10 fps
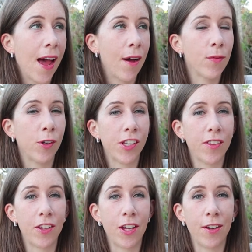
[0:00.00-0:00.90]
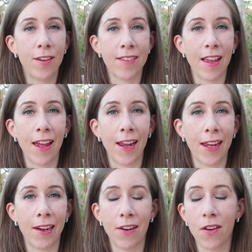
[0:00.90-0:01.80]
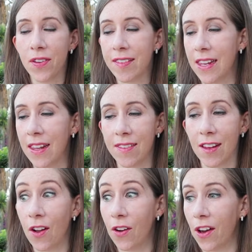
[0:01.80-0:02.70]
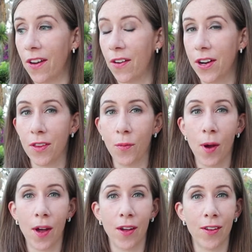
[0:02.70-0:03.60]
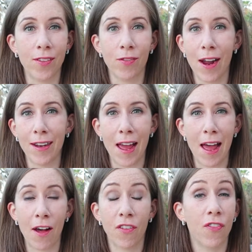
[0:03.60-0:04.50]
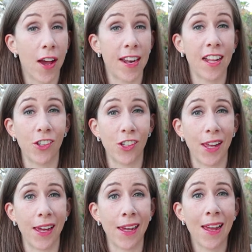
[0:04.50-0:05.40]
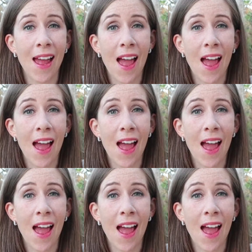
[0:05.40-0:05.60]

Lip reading: I was watching the news earlier, and obviously there's a lot going on in the world right now financially,